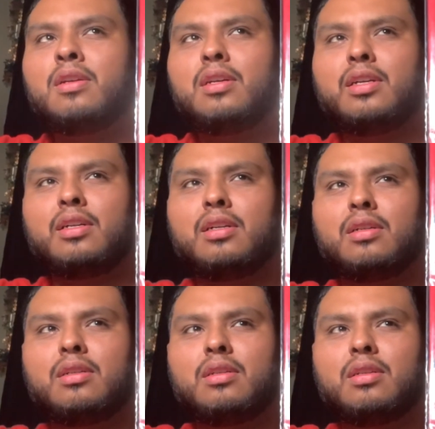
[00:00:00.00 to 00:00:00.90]
uh
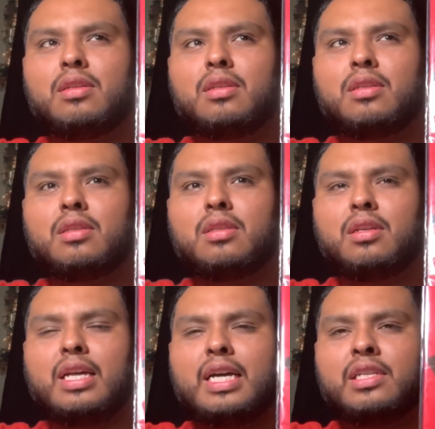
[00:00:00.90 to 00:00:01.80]
the
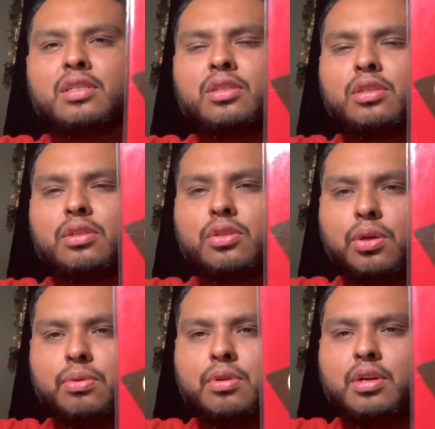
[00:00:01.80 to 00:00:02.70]
last
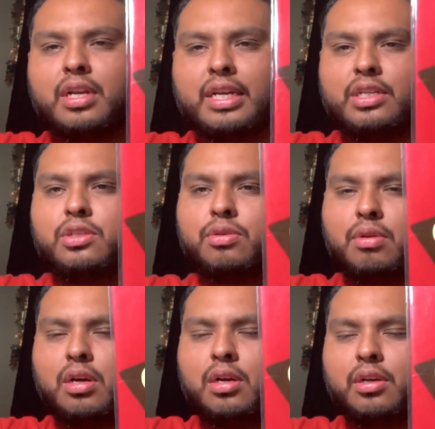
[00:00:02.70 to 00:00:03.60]
tune on each
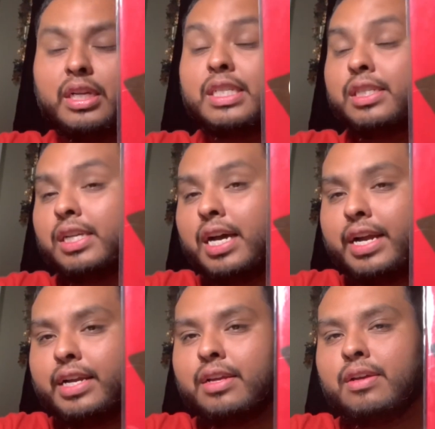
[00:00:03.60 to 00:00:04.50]

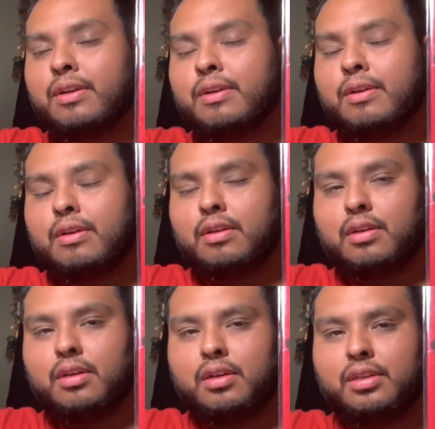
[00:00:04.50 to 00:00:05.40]
side
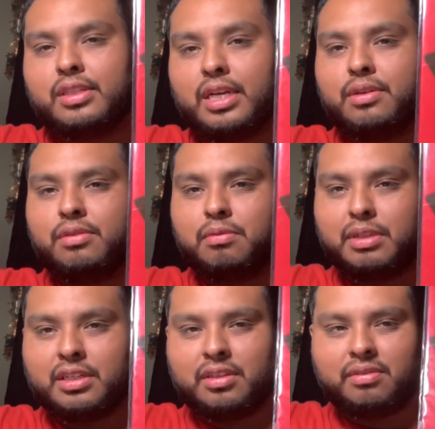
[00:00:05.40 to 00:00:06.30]
sounds,
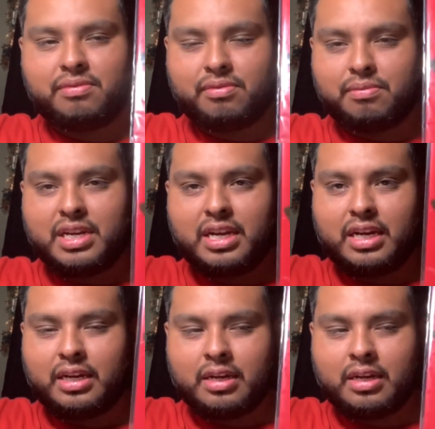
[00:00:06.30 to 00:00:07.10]
because for me,